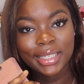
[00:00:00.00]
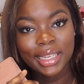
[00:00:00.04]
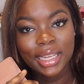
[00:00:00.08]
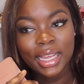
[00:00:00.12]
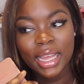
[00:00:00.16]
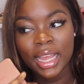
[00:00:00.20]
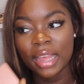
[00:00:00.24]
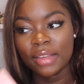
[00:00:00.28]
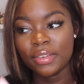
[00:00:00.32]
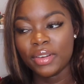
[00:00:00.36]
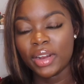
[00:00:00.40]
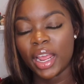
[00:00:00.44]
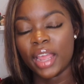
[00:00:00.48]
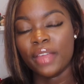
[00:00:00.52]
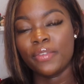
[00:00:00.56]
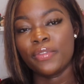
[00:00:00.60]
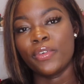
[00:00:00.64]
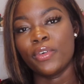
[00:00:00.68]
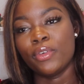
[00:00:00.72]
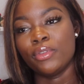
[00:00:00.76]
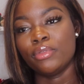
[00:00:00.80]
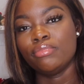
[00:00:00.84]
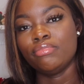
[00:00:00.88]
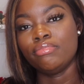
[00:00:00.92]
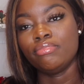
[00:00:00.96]
I have an
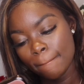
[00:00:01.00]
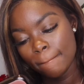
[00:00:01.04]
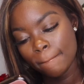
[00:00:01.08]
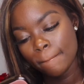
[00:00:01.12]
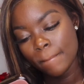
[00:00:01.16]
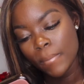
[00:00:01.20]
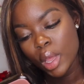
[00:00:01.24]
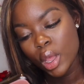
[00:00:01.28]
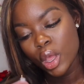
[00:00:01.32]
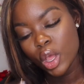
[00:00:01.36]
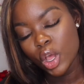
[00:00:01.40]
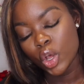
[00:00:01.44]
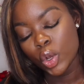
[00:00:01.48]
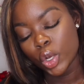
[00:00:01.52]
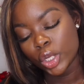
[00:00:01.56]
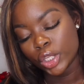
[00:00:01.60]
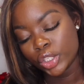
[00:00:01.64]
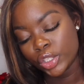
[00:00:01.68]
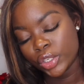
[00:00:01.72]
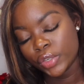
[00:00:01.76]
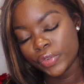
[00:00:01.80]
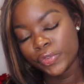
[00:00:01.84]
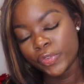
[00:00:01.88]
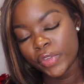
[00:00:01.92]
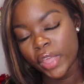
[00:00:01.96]
iPhone.
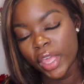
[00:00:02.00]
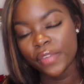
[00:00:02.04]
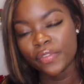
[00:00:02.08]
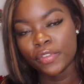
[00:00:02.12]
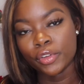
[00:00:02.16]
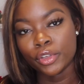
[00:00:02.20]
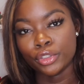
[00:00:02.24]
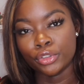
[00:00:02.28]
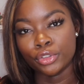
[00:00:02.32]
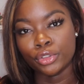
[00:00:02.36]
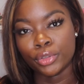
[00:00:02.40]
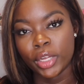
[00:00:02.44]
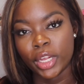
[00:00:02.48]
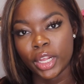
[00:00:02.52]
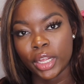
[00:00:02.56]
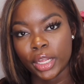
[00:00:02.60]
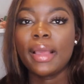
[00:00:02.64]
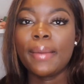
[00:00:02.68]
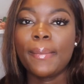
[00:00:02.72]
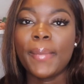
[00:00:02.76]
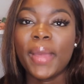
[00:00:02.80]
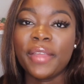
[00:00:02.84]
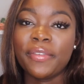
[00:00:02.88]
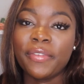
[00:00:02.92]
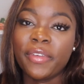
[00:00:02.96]
What's your favorite
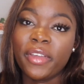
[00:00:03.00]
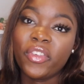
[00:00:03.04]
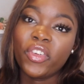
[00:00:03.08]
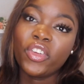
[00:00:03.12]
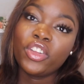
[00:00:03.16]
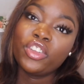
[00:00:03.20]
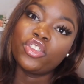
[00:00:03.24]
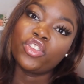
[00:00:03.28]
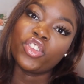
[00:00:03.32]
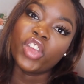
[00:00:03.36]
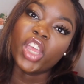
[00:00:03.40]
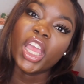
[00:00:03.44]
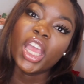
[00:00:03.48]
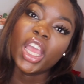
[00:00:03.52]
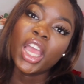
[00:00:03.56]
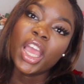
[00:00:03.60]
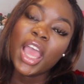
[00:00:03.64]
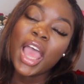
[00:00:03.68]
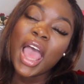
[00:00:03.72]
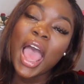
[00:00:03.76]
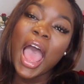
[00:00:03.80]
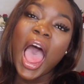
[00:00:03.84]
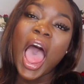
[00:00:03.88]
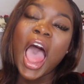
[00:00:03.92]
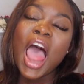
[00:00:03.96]
drink? My favorite drink,
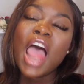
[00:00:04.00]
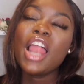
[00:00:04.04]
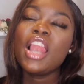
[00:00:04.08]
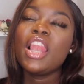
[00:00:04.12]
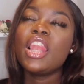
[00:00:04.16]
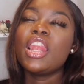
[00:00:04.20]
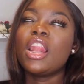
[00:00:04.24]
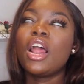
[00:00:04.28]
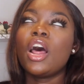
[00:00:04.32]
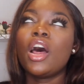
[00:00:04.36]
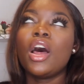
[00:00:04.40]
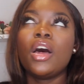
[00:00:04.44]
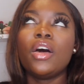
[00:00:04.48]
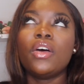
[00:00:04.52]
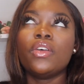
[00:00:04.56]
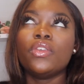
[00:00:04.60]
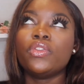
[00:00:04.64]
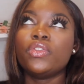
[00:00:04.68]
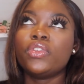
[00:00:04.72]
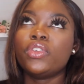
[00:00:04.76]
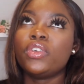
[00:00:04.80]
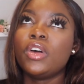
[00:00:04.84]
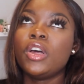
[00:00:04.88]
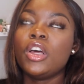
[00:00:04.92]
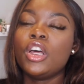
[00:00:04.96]
I love
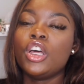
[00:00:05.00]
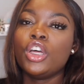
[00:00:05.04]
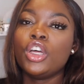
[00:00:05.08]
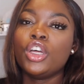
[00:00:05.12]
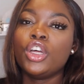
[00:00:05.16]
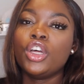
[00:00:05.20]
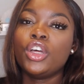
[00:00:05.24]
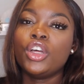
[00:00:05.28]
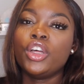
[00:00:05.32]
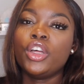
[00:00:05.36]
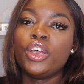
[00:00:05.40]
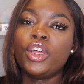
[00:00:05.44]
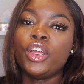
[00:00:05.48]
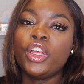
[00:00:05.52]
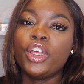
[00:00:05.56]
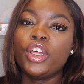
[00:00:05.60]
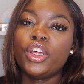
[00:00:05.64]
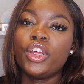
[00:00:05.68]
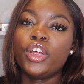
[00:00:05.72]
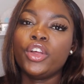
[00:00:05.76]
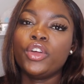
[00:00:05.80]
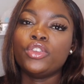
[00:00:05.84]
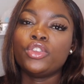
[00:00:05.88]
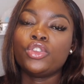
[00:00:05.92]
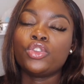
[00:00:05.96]

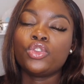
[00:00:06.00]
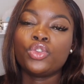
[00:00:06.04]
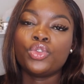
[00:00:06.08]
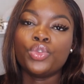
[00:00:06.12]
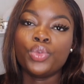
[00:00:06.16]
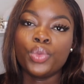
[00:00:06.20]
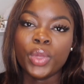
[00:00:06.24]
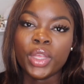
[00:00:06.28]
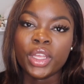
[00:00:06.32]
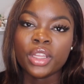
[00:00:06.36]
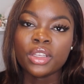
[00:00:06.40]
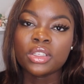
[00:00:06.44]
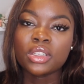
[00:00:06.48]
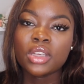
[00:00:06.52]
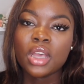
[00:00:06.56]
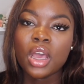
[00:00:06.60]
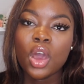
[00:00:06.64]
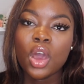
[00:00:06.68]
sweet